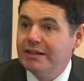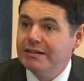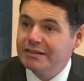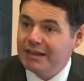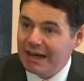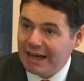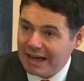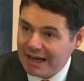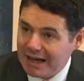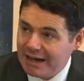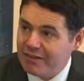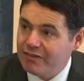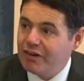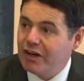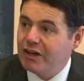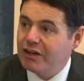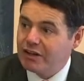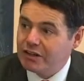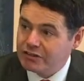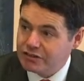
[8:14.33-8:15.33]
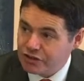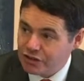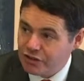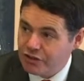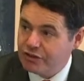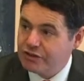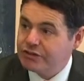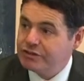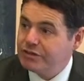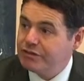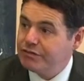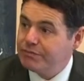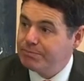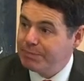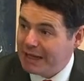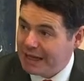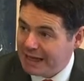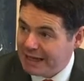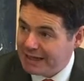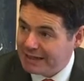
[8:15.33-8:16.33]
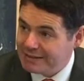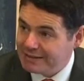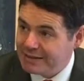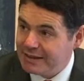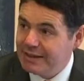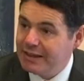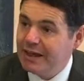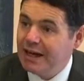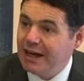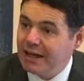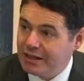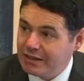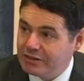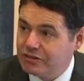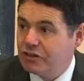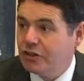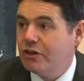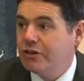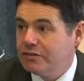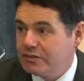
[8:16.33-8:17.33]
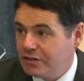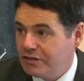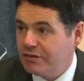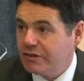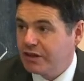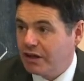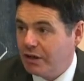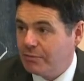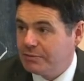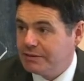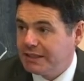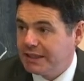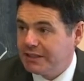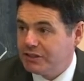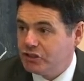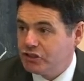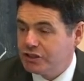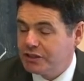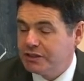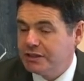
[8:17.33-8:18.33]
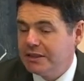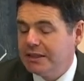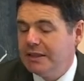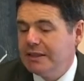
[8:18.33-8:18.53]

to have an alternative bed, an alternative accommodation.